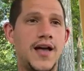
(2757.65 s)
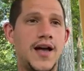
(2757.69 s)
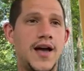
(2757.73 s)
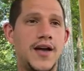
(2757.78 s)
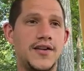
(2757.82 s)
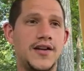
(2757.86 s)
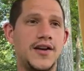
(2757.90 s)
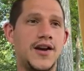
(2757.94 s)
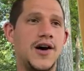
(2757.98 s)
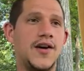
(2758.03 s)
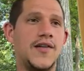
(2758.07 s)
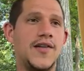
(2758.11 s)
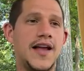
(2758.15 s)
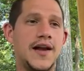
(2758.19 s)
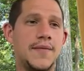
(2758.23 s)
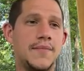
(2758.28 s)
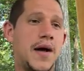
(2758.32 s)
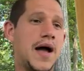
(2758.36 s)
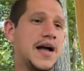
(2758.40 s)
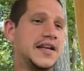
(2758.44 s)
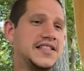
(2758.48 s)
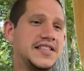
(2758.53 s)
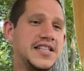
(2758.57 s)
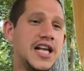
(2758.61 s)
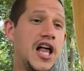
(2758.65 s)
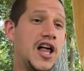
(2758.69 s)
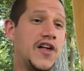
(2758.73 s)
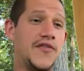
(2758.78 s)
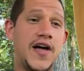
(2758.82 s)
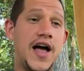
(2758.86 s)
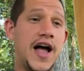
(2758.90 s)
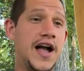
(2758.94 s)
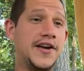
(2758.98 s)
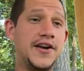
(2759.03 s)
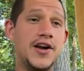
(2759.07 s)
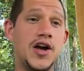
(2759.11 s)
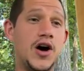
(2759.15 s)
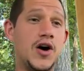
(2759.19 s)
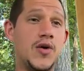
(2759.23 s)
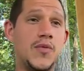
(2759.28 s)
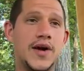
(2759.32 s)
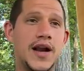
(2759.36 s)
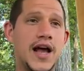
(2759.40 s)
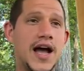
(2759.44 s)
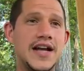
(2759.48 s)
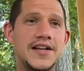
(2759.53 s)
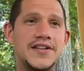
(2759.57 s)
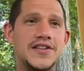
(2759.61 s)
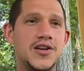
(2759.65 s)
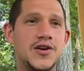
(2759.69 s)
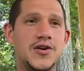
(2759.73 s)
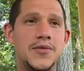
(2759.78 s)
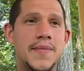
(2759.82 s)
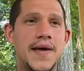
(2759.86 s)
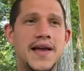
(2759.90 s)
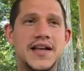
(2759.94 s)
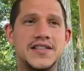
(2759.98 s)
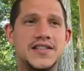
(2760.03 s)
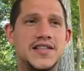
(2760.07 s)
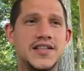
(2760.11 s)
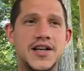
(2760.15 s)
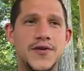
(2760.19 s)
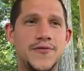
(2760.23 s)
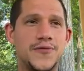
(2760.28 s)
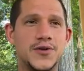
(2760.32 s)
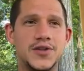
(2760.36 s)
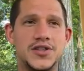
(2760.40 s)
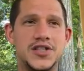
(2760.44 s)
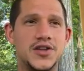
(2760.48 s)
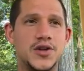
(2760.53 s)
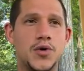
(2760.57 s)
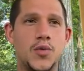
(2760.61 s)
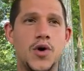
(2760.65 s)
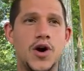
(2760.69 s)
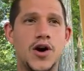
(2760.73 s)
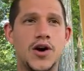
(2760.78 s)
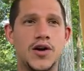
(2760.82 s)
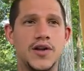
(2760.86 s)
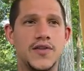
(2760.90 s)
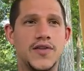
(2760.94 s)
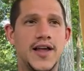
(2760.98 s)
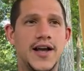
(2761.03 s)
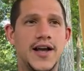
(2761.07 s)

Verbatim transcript: you know, like myself, I know what I do makes a difference in the world.